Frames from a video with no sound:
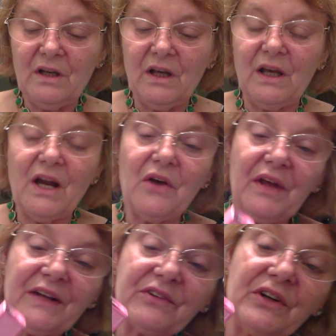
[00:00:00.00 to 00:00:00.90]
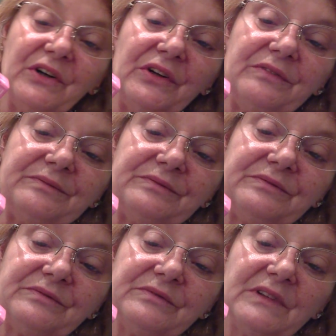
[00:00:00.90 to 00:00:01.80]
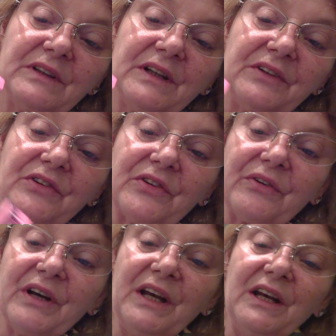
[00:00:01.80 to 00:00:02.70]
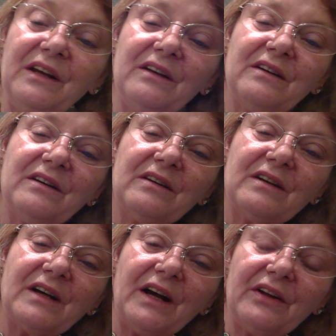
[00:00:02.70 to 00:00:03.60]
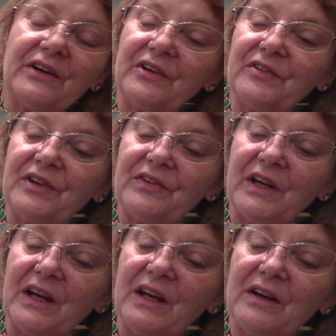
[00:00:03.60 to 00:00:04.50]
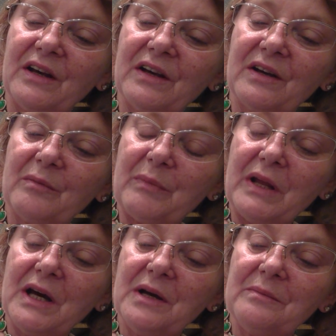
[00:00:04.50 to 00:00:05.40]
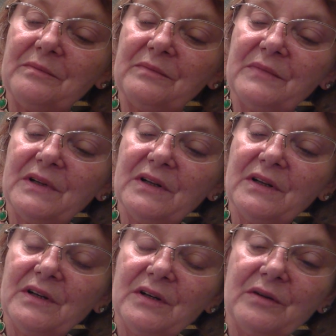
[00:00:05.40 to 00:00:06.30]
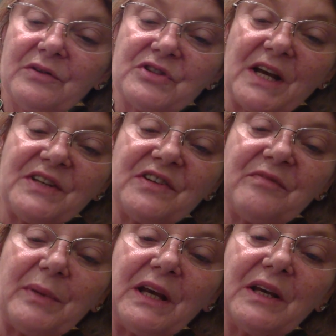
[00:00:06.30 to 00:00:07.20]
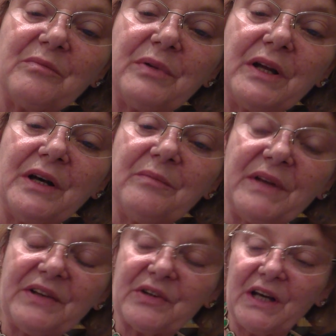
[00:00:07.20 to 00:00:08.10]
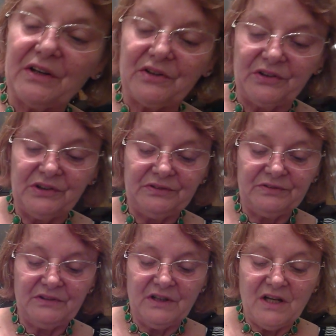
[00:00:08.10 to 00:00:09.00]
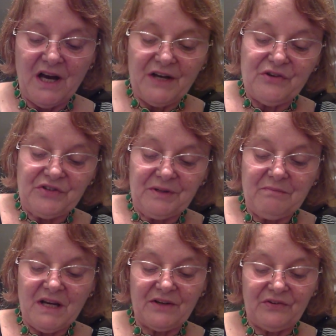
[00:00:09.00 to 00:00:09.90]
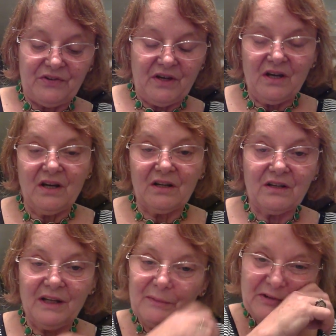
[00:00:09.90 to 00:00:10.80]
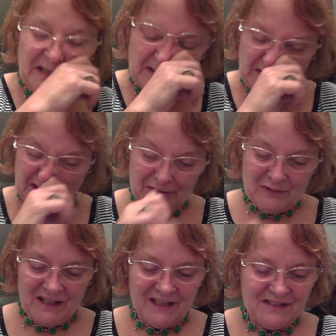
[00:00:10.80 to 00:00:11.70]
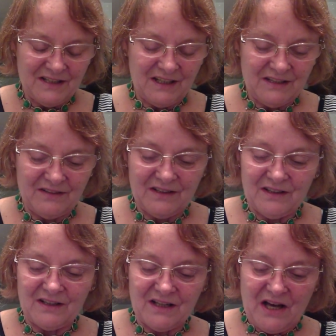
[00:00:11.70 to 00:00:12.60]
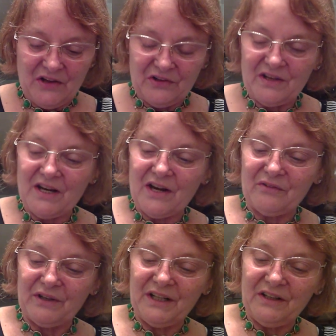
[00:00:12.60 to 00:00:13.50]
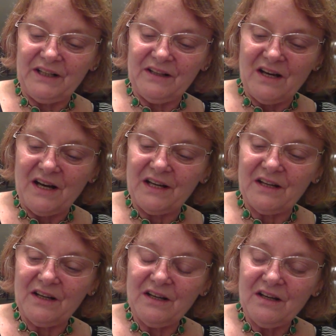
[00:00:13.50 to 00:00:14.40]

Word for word: And, oh, that's cool. It's three colors. It's a plum, shades of pink and plum. That's kind of cool. I usually mix uh, lipsticks anyway to get the color that I really like.